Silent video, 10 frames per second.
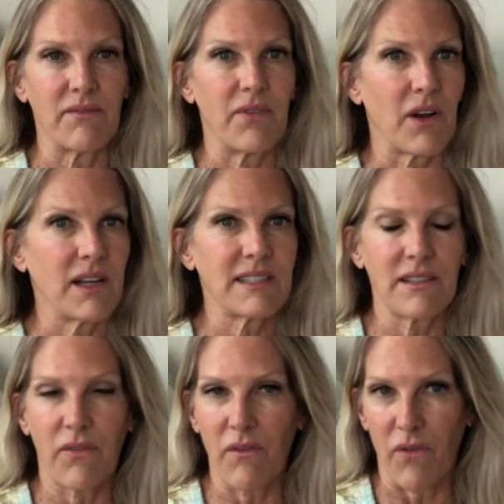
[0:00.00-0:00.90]
various
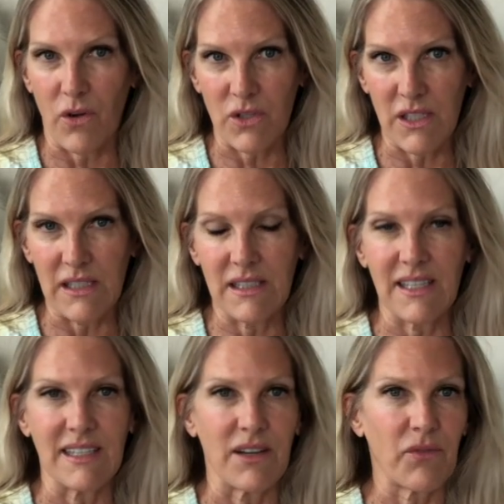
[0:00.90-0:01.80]
different versions
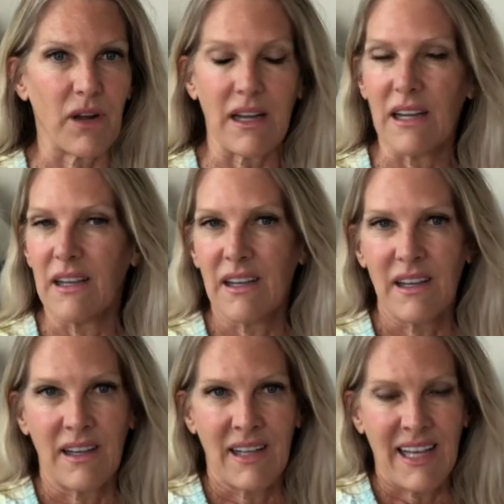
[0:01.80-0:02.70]
and different
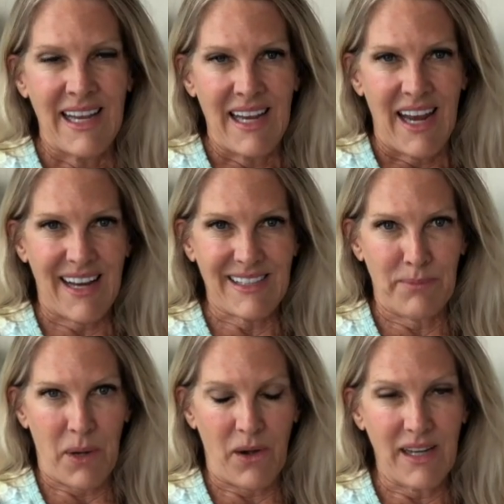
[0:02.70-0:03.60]

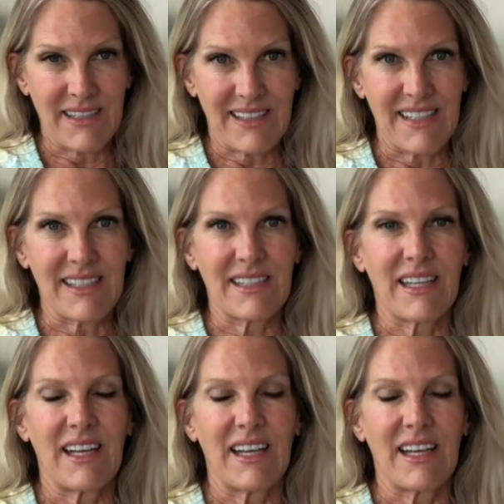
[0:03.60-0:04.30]
experiences,